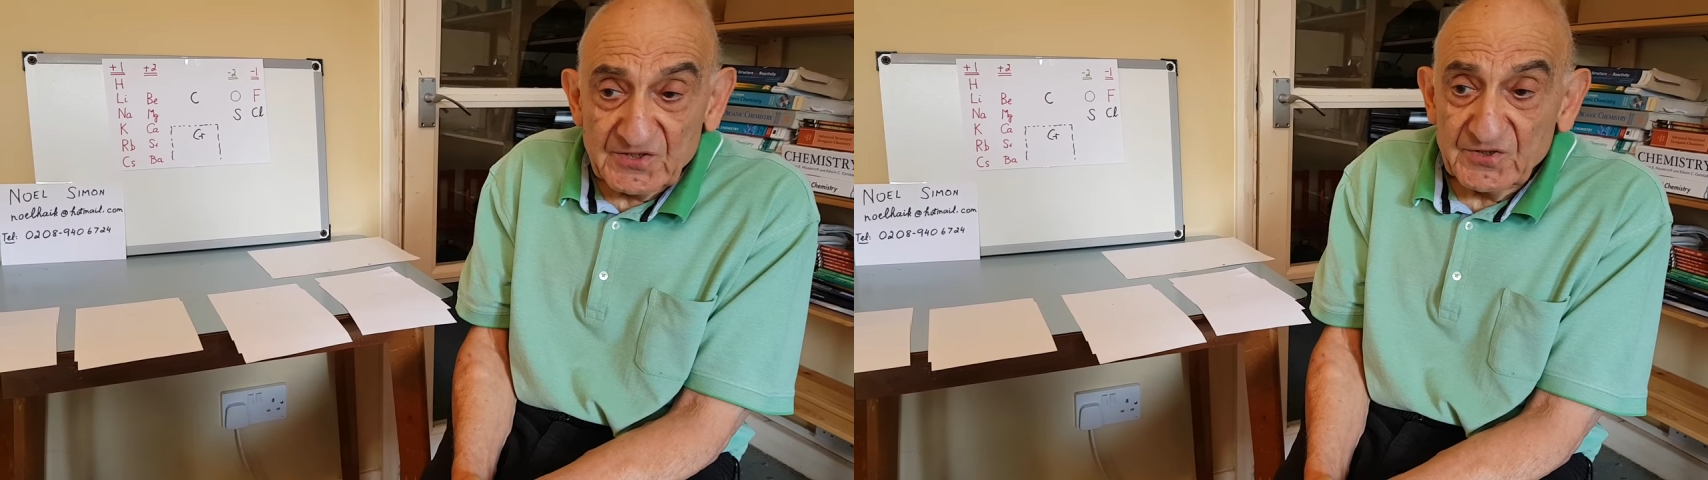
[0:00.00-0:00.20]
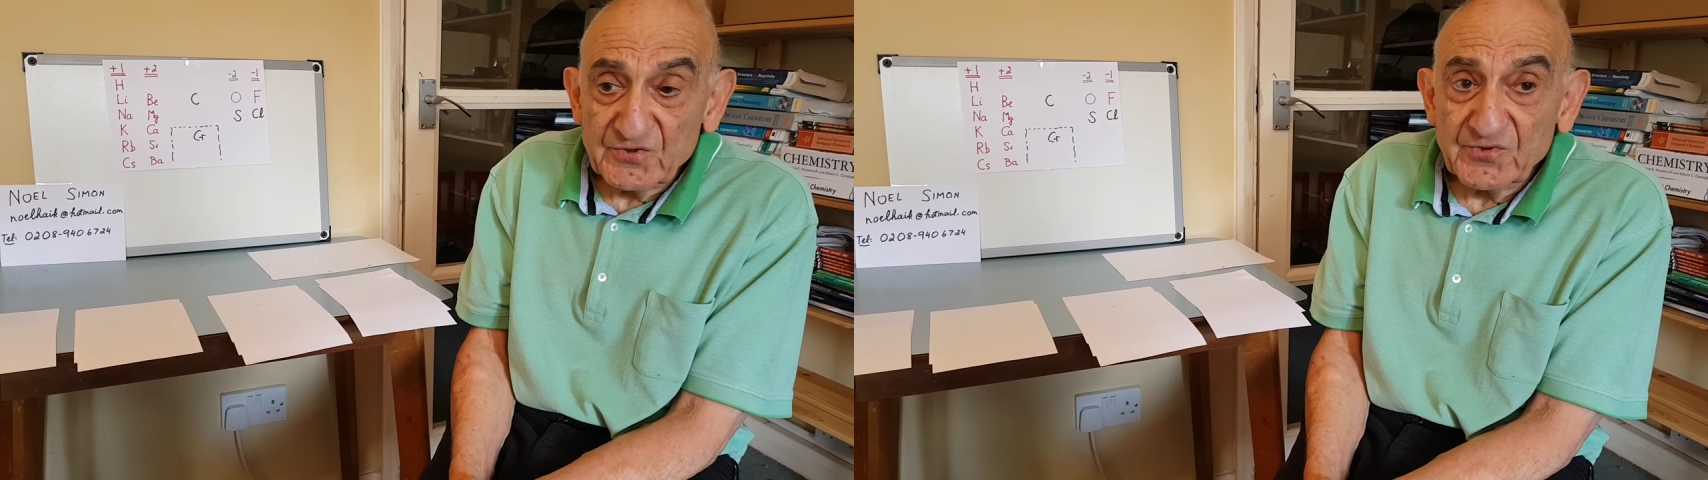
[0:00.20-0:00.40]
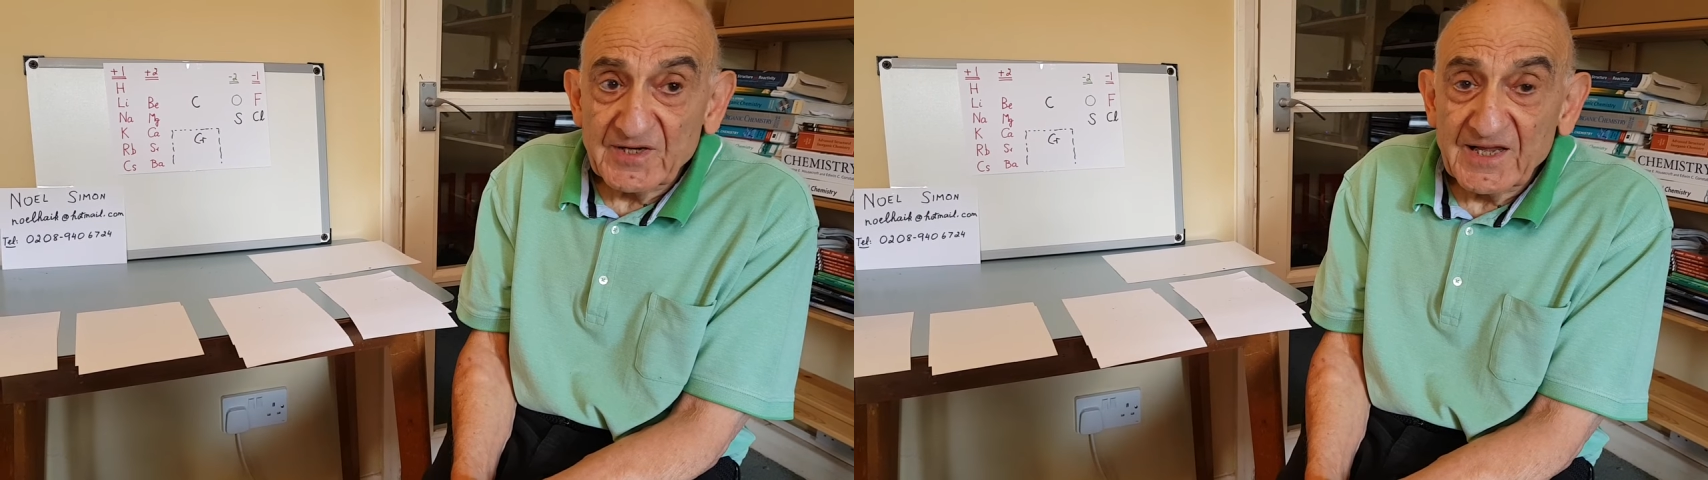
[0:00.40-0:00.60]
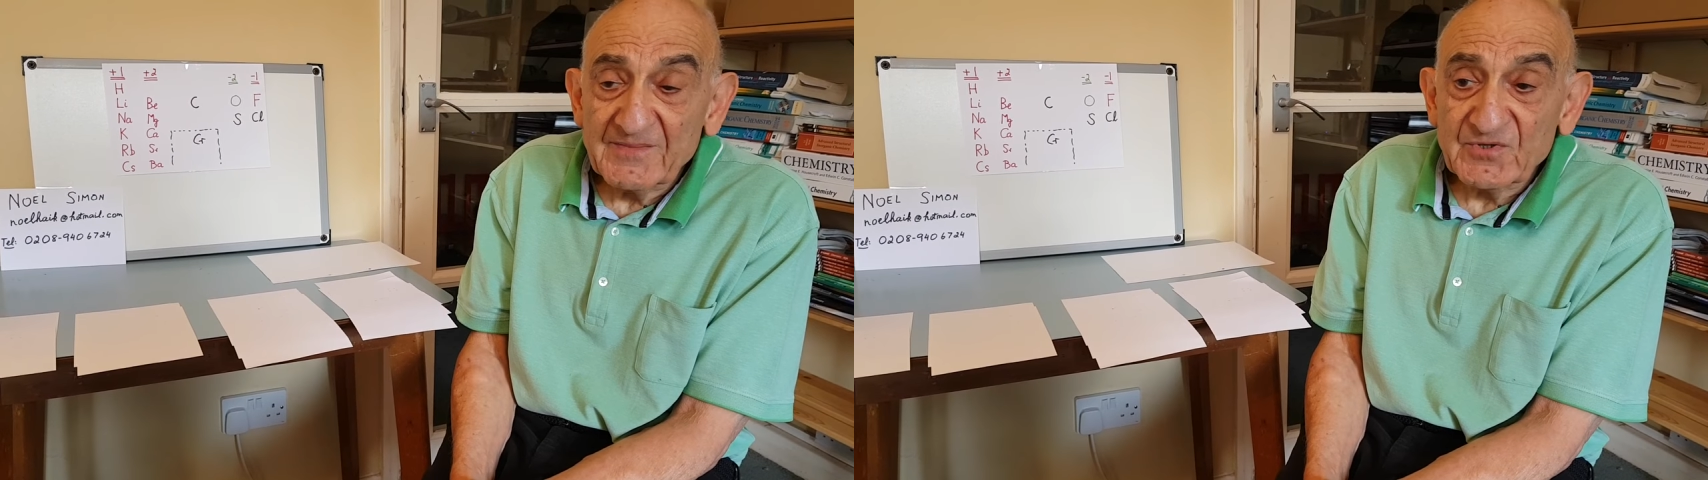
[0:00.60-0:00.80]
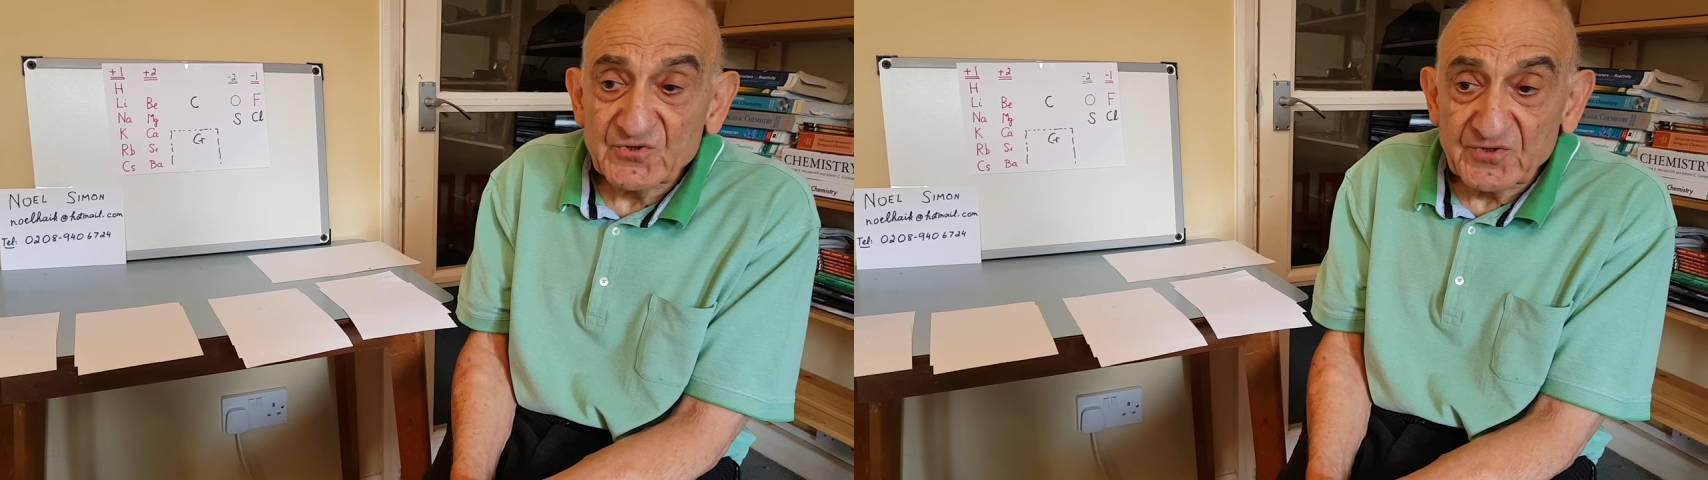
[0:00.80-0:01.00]
tutoring
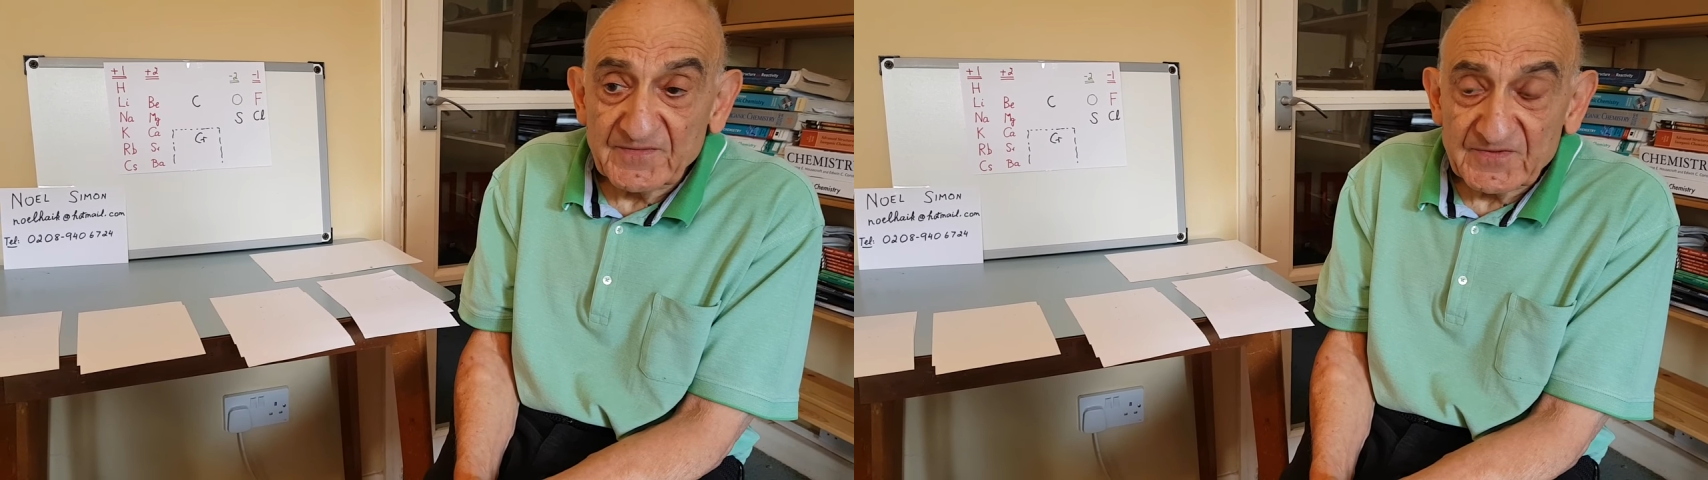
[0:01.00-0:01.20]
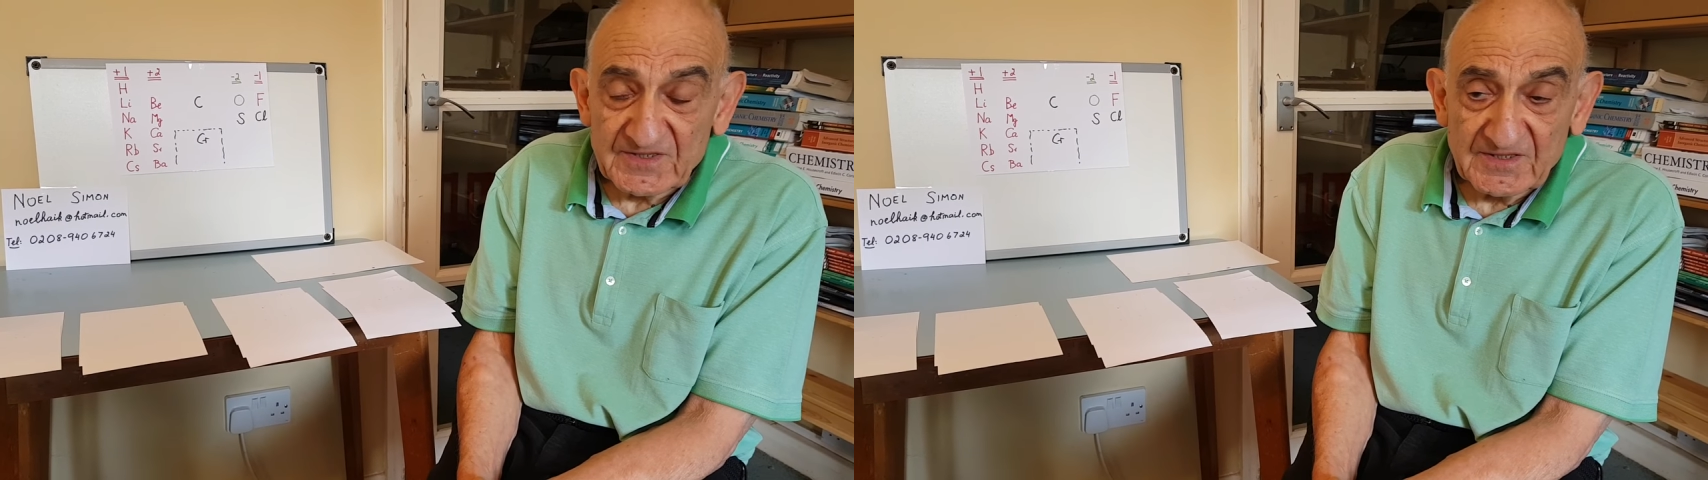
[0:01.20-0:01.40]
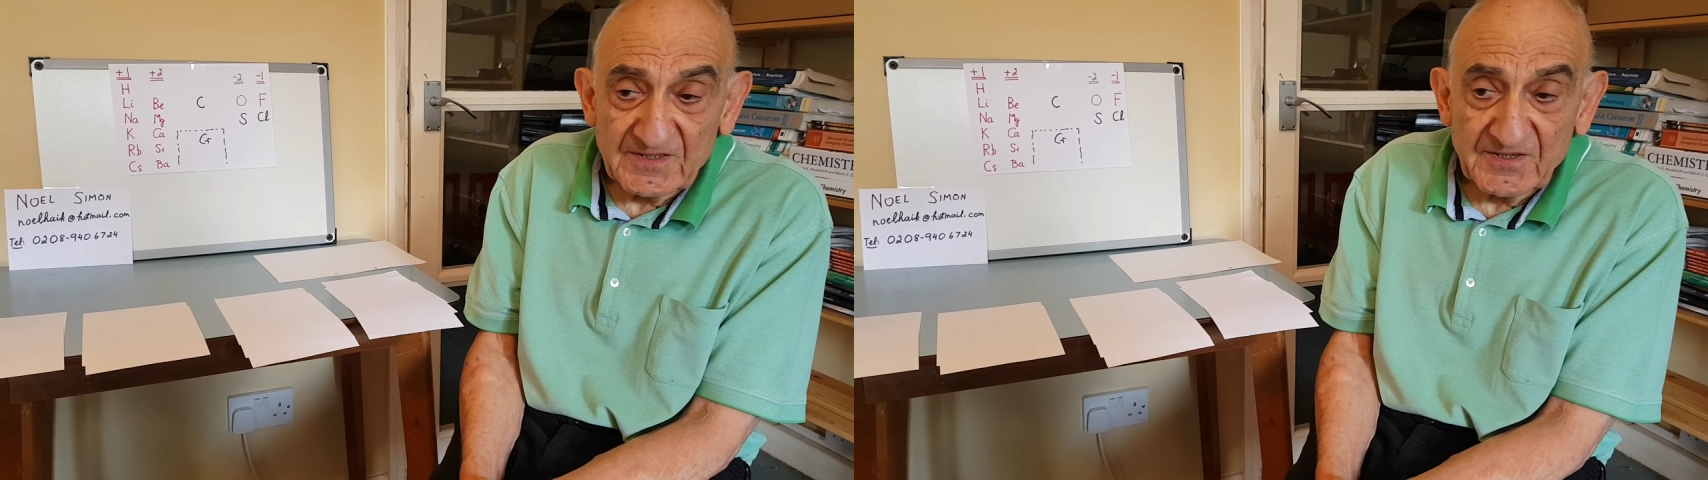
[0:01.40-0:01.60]
chemistry for